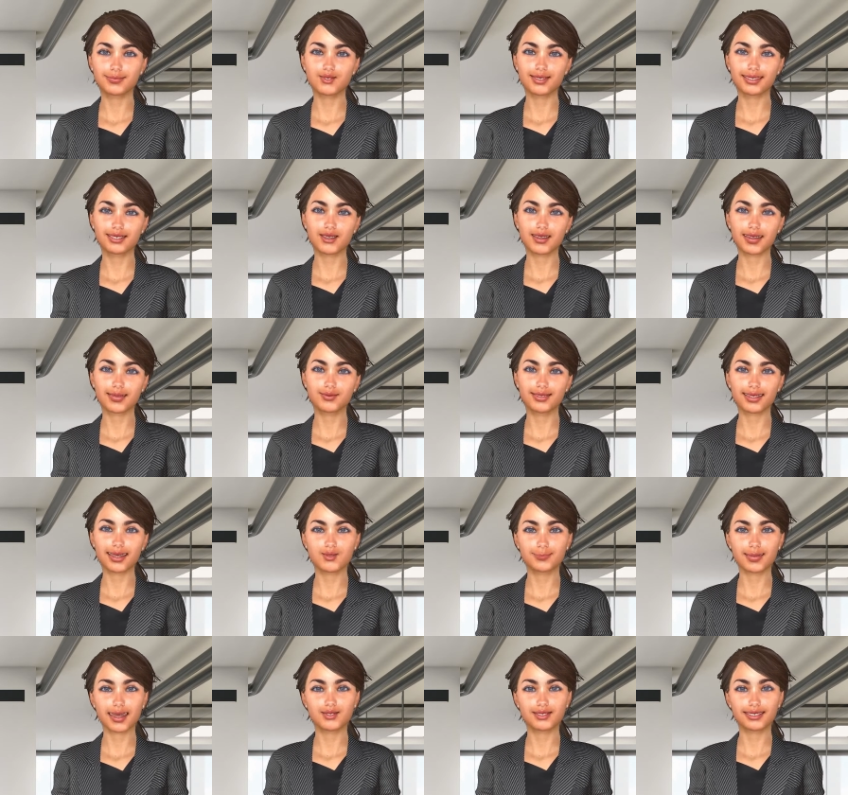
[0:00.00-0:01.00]
Our
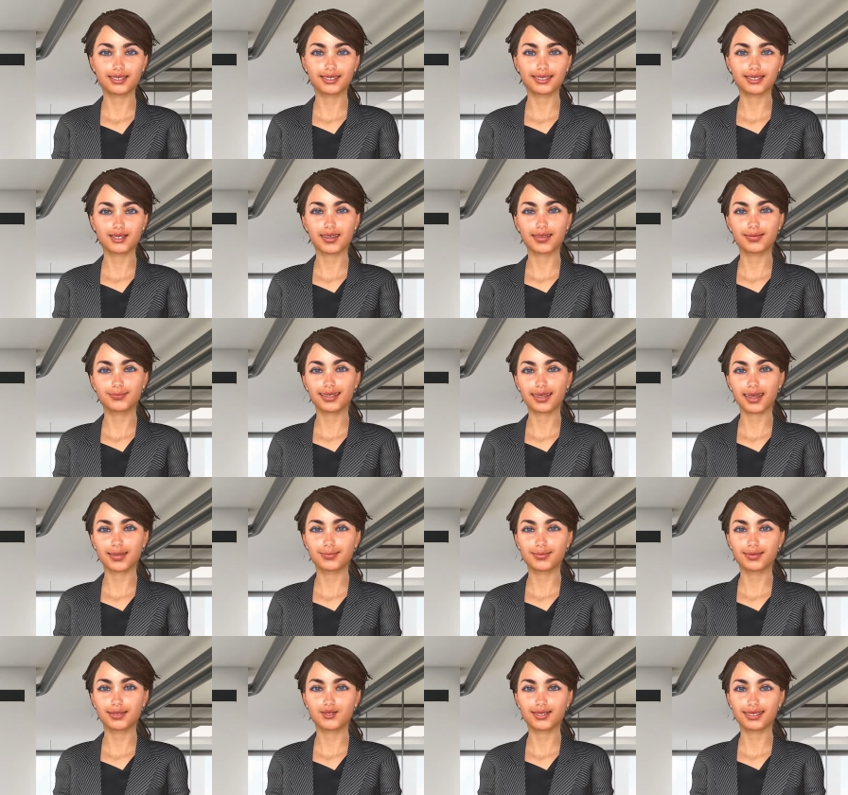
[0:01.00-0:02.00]
system achieves the
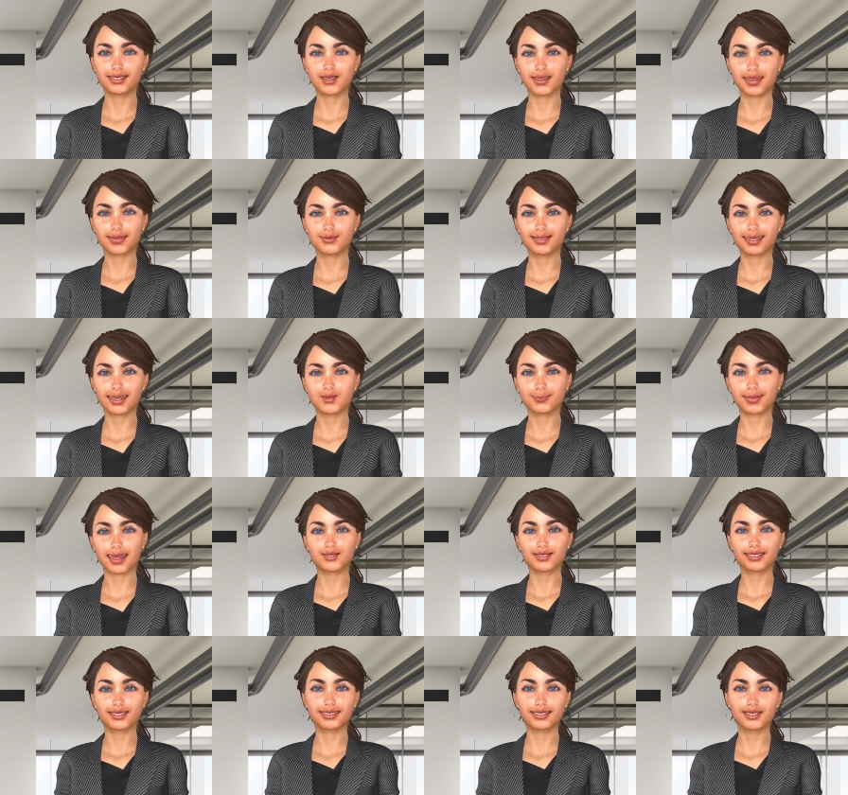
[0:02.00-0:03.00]
maximum result
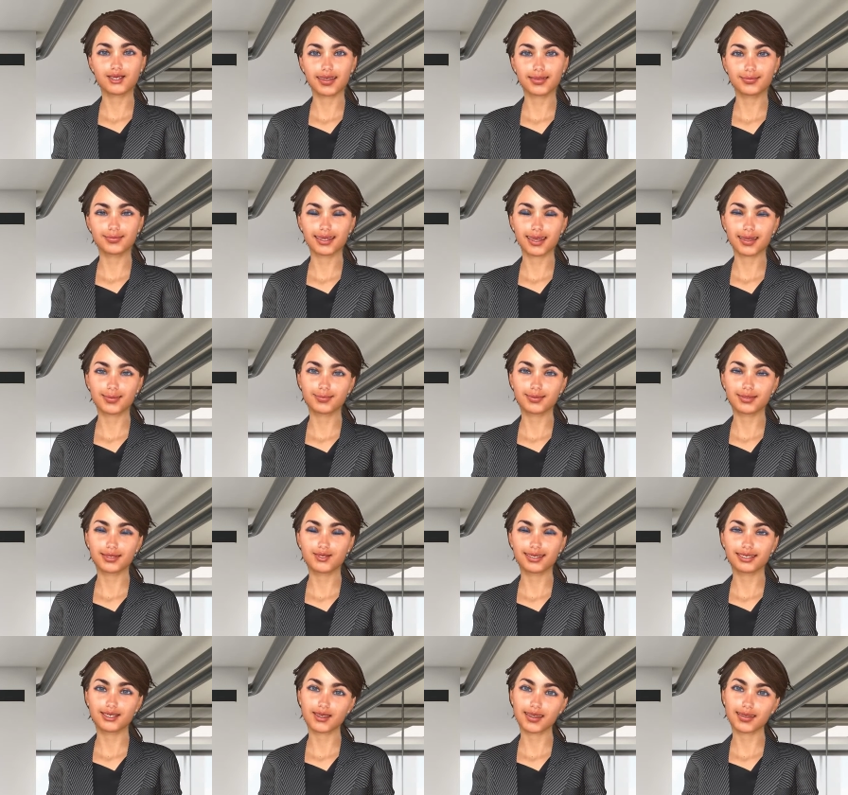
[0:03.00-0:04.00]
possible, a massive
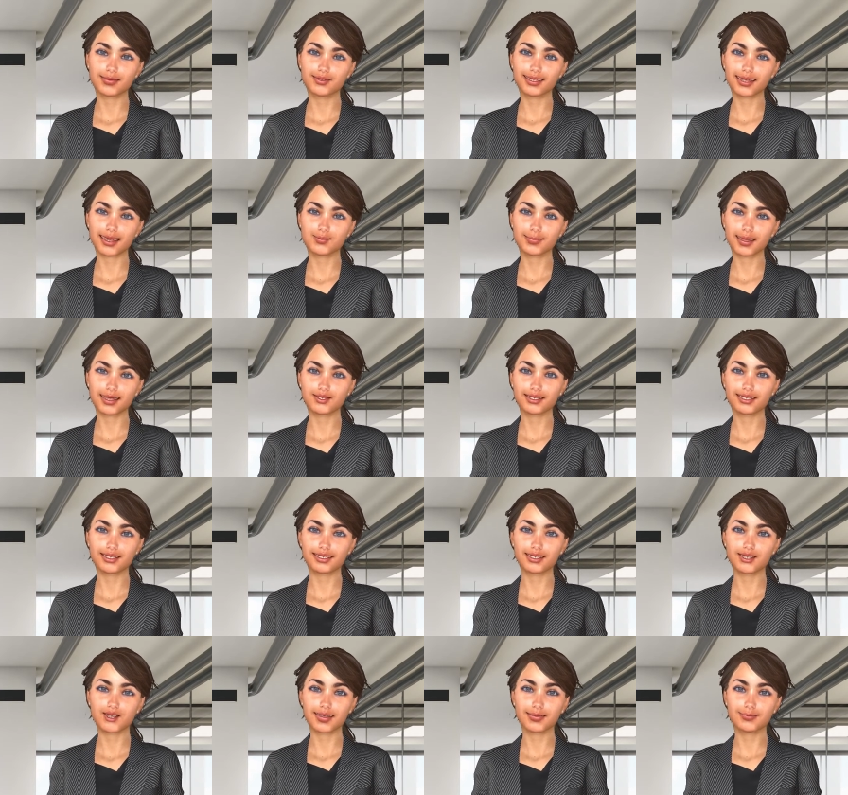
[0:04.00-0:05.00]
5 to 14
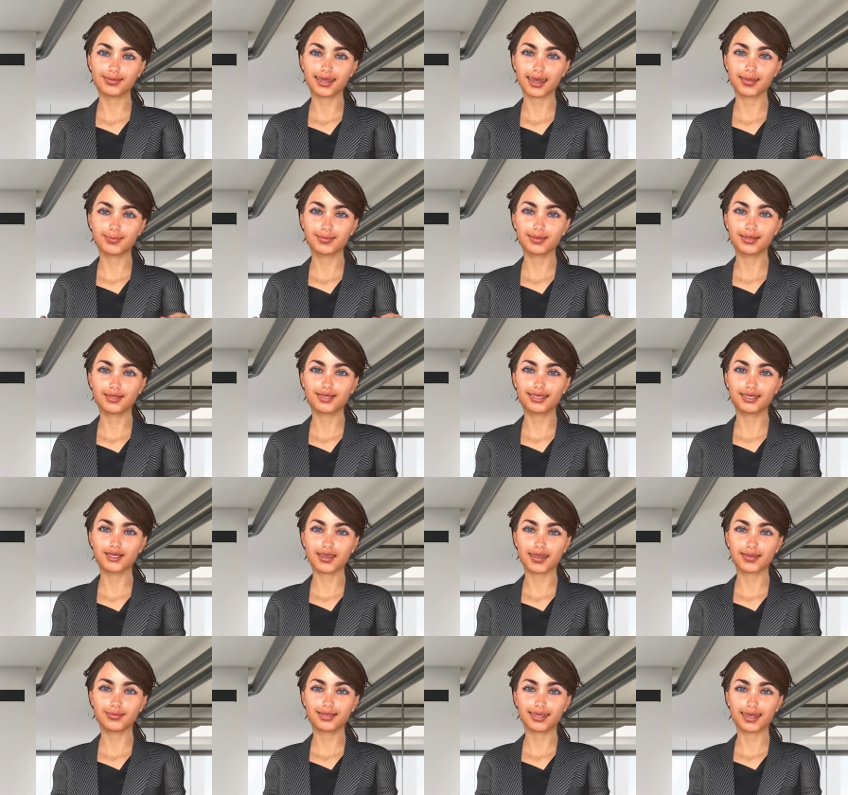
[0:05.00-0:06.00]
shades whiter
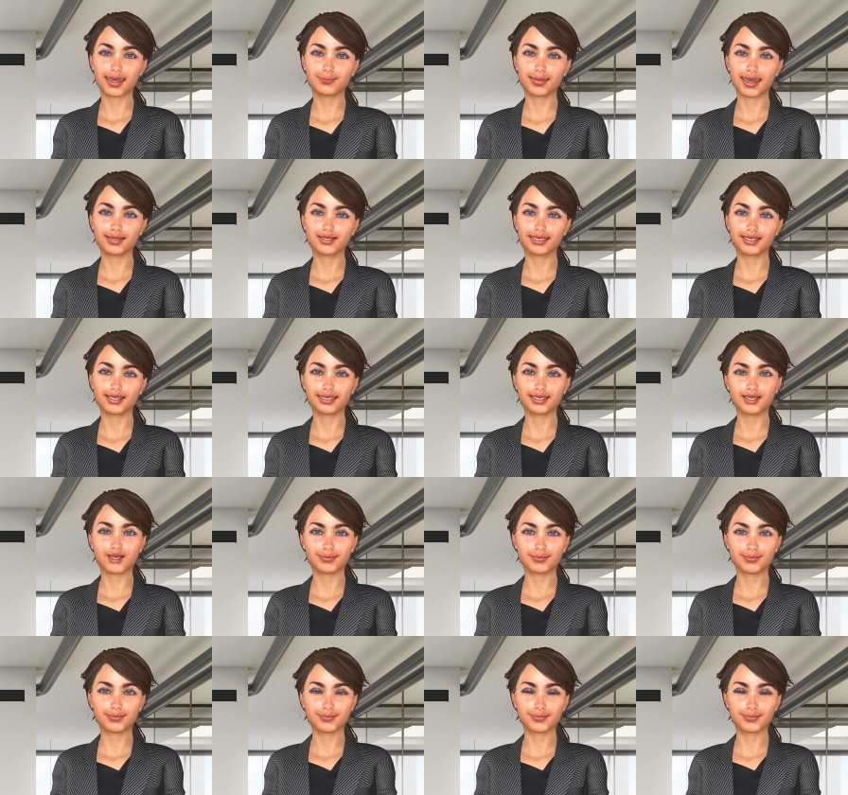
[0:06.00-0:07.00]
on untreated teeth.